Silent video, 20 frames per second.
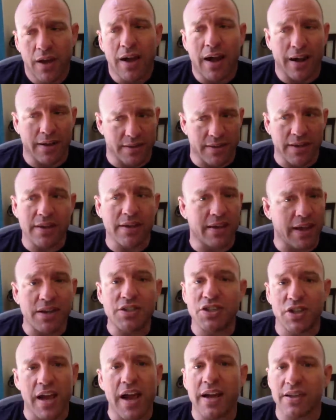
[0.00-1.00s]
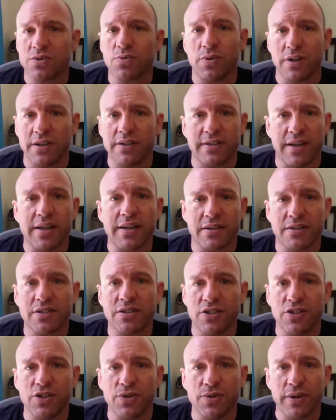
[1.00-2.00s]
I think Gaethje has what it takes
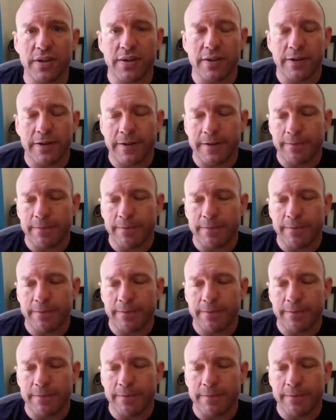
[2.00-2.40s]
to do it.